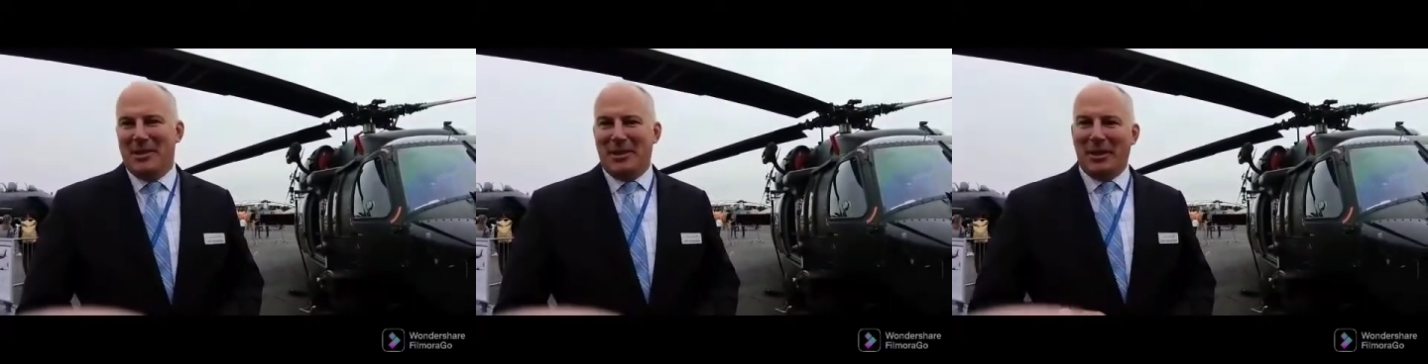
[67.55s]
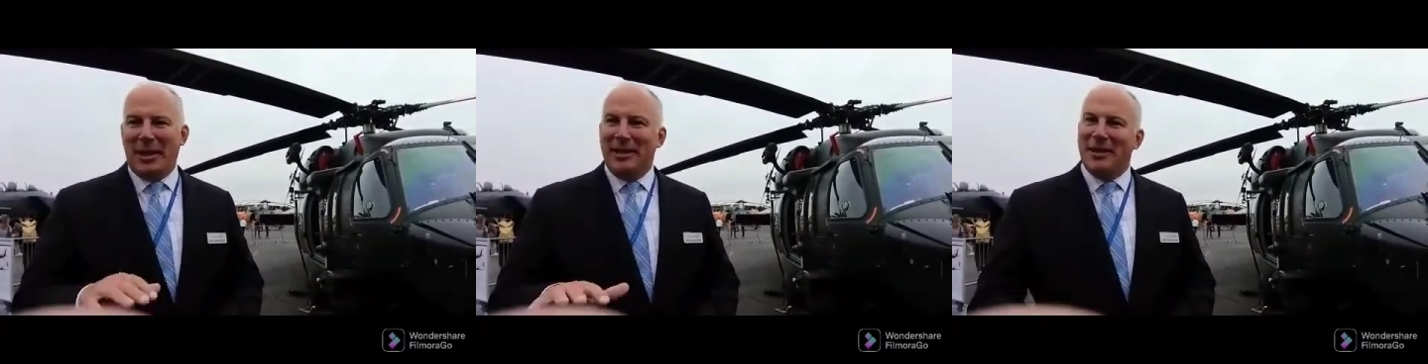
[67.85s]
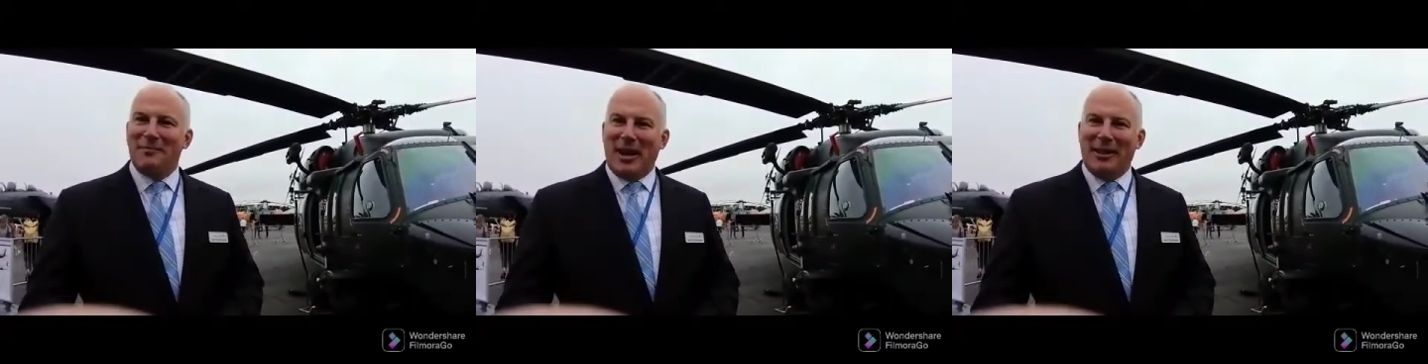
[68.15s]
The
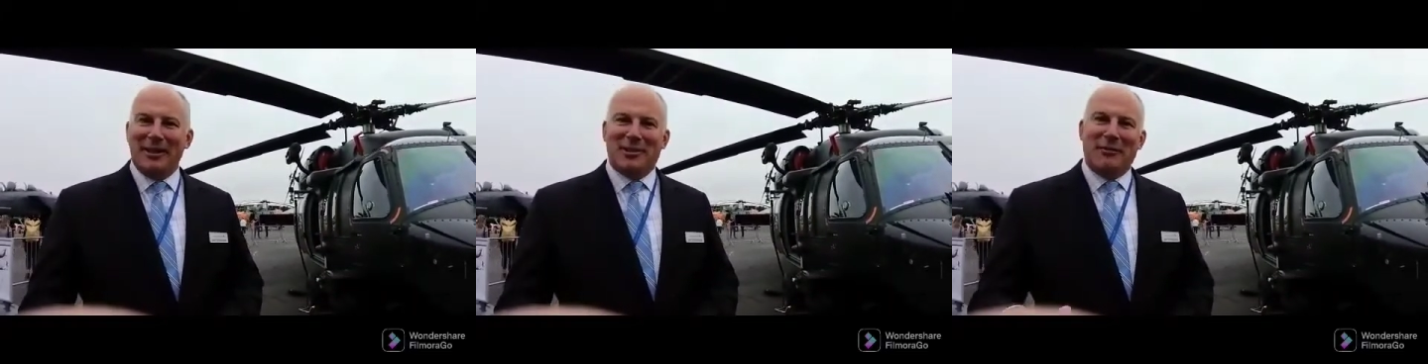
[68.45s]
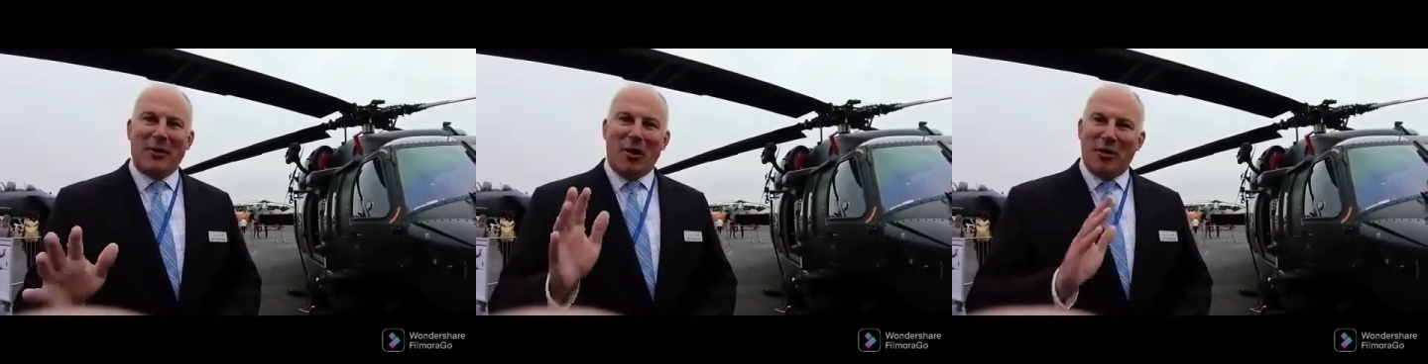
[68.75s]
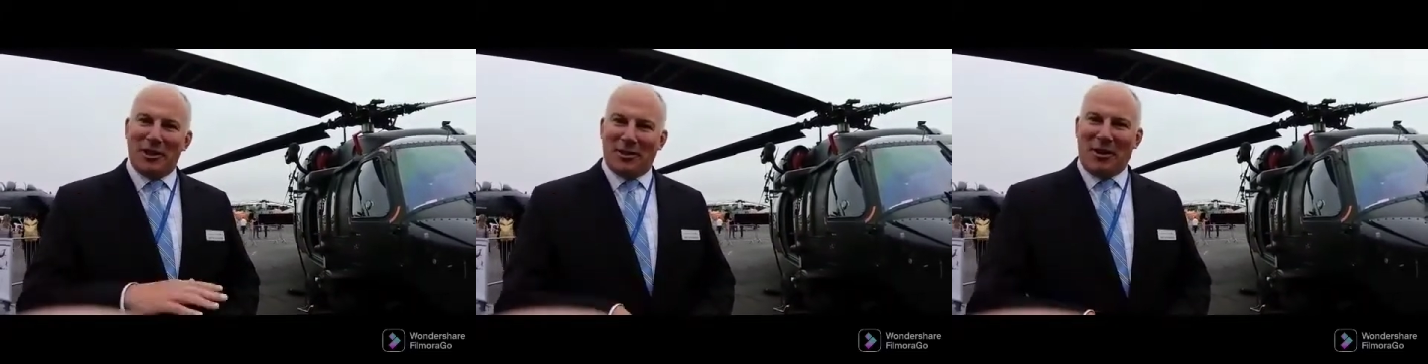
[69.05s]
Indian pilots have
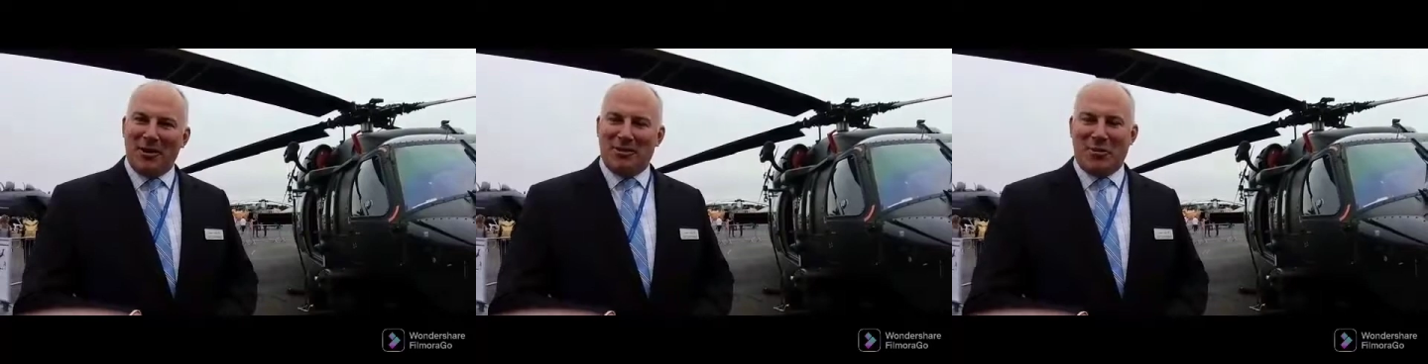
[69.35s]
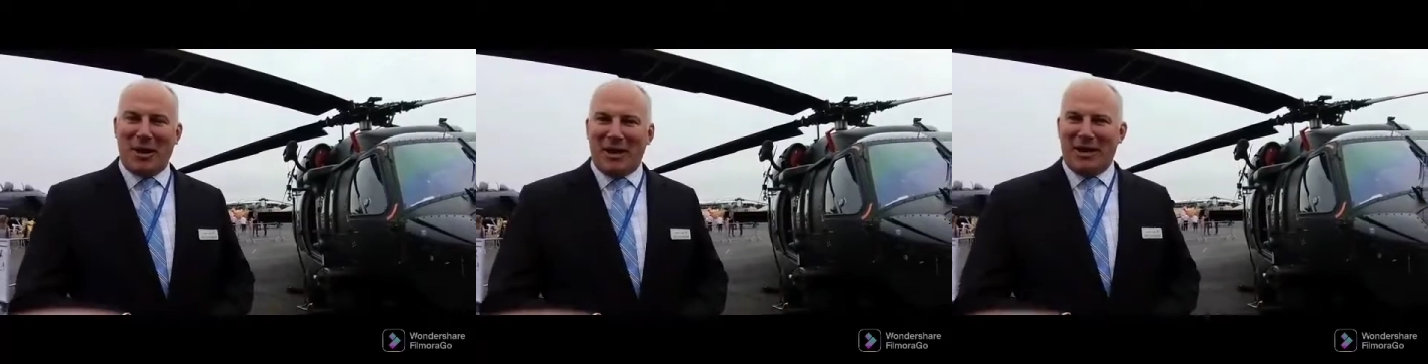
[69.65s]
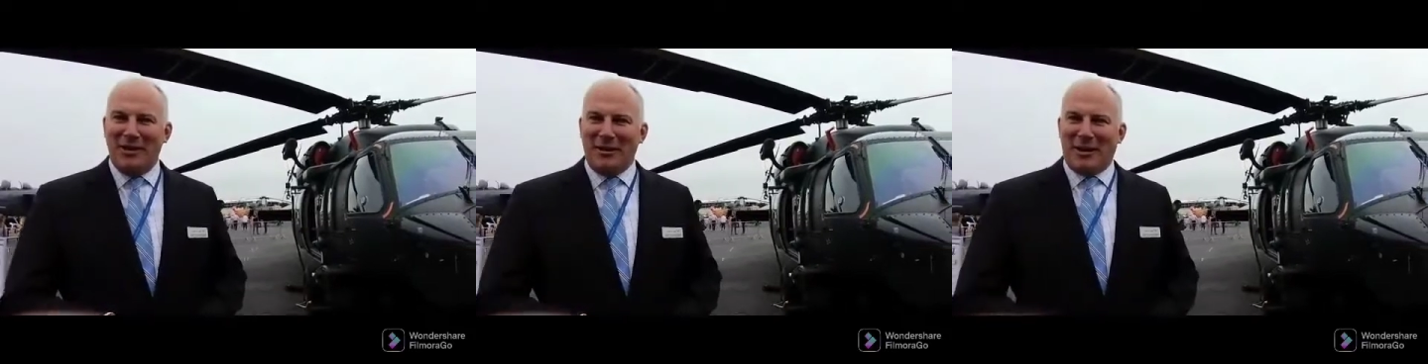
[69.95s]
already started
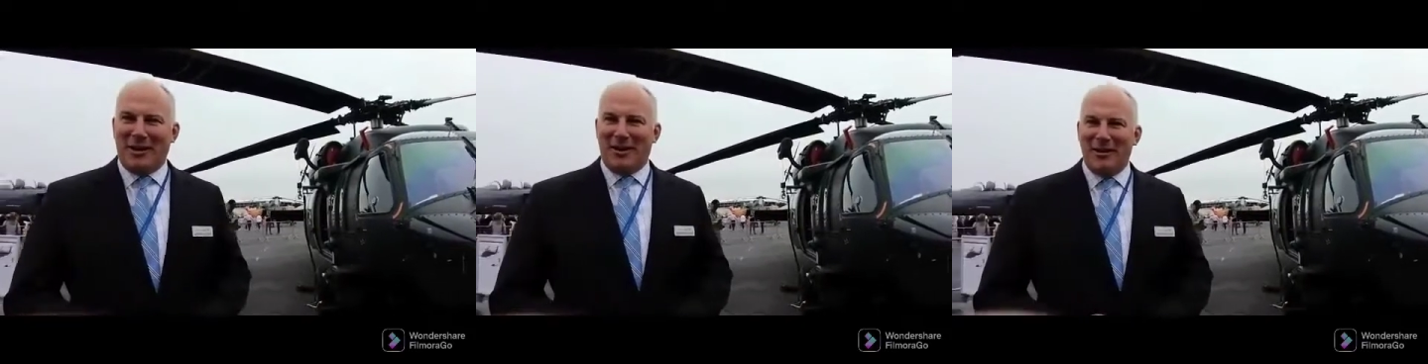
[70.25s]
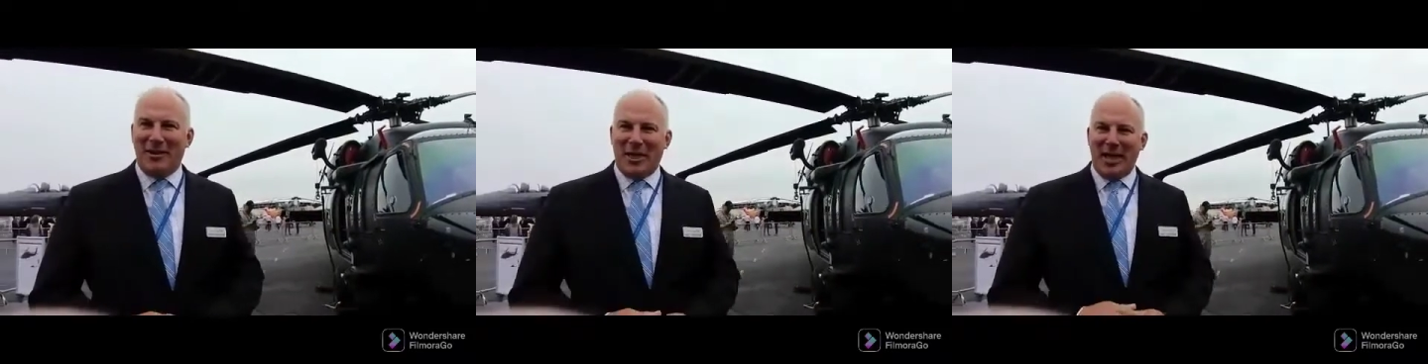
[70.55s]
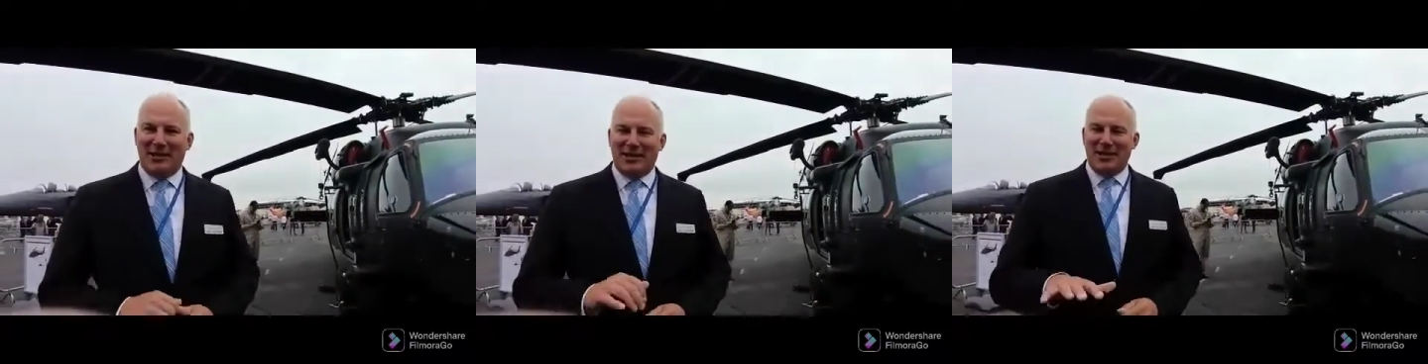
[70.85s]
training on
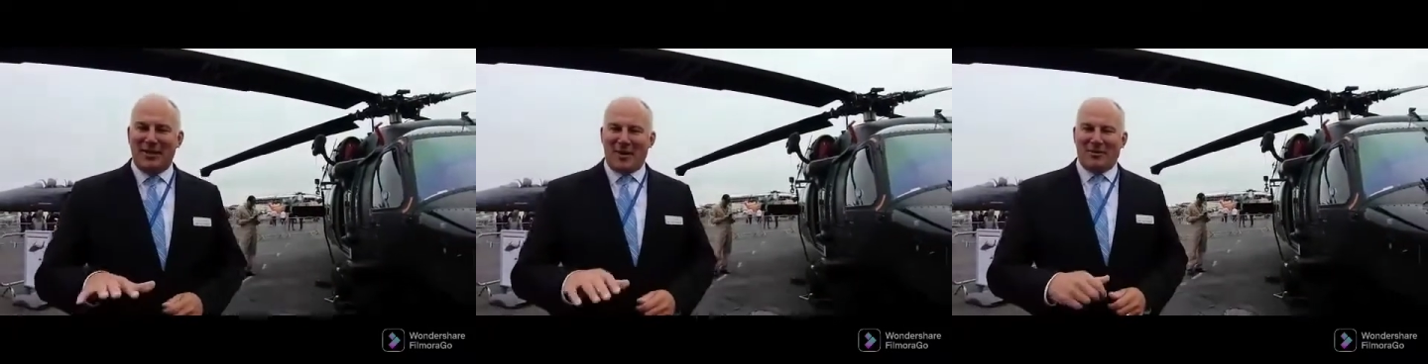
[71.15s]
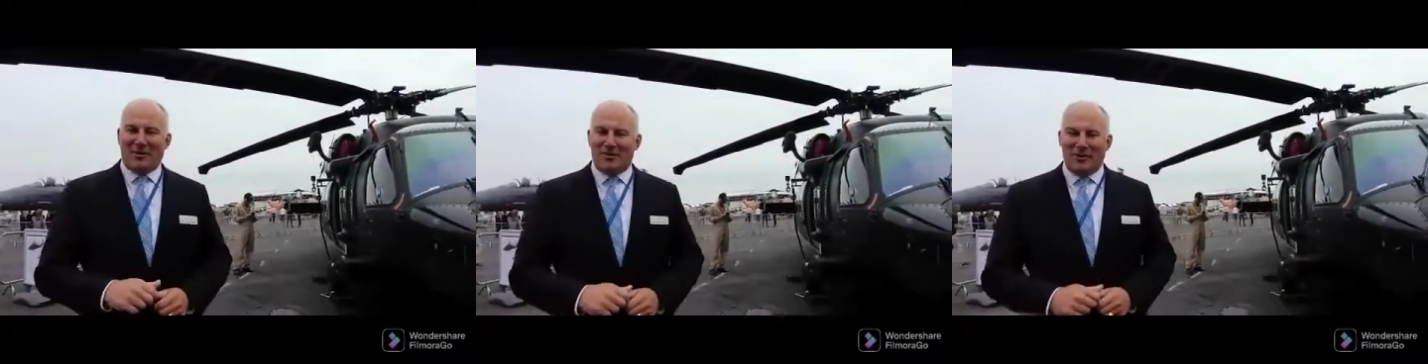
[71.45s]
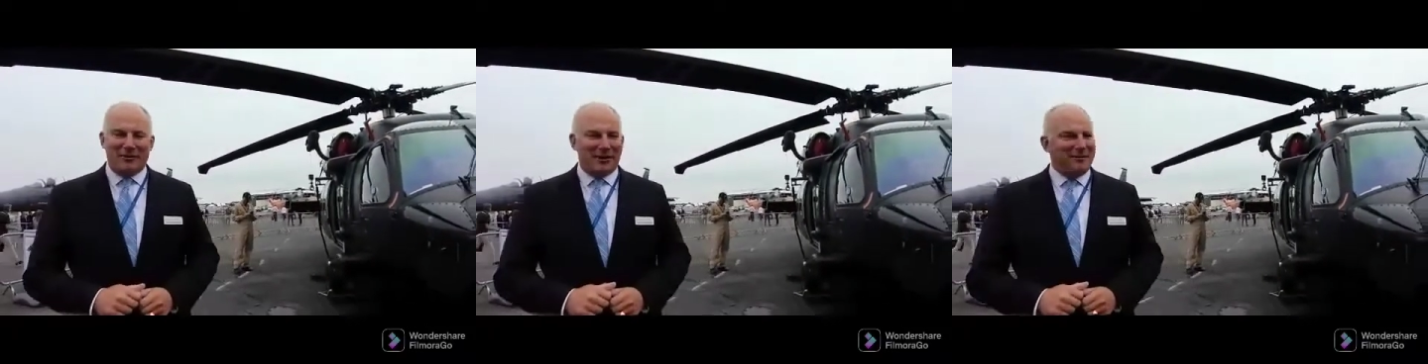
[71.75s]
that Seahawk
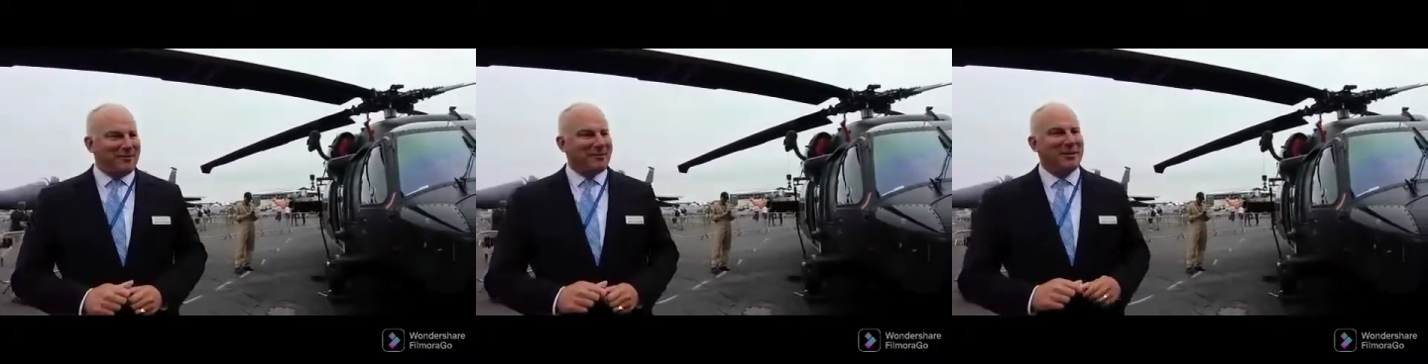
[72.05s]
derivative,